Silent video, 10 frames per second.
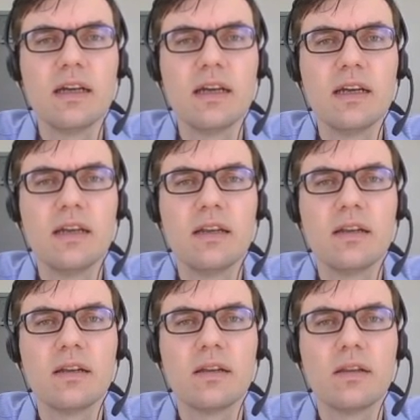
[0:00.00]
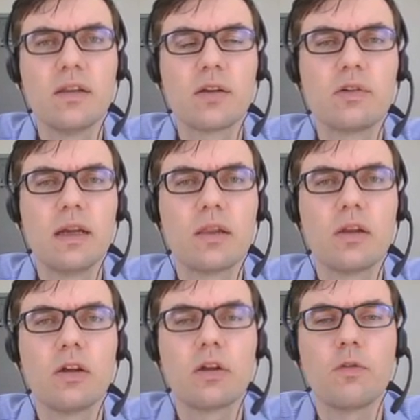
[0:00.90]
and this creates a
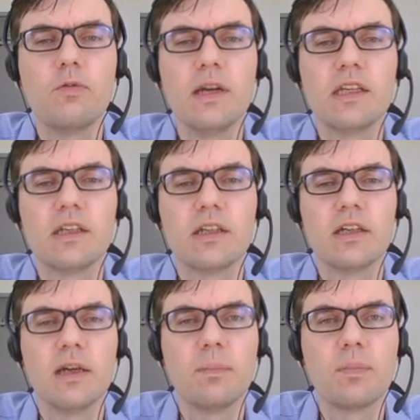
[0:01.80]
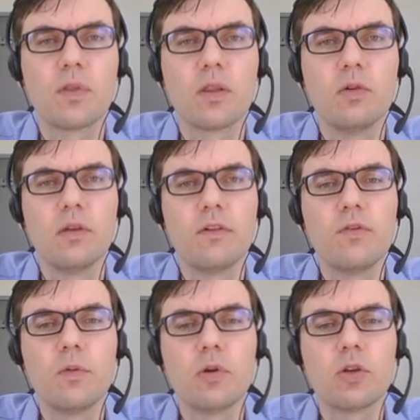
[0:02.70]
lot of waiting time. So if
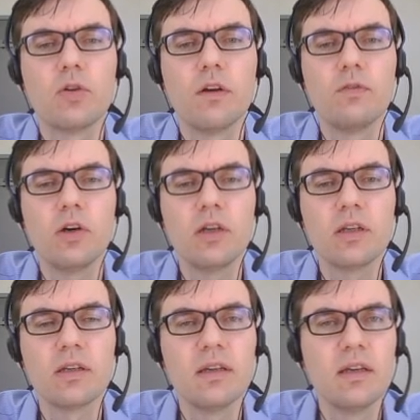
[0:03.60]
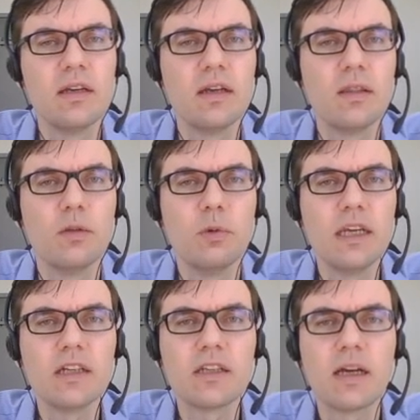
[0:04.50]
we want to avoid the
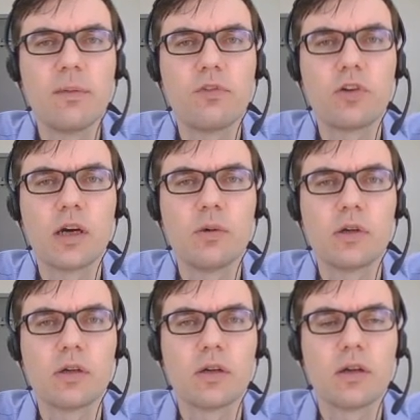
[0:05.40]
waiting time for our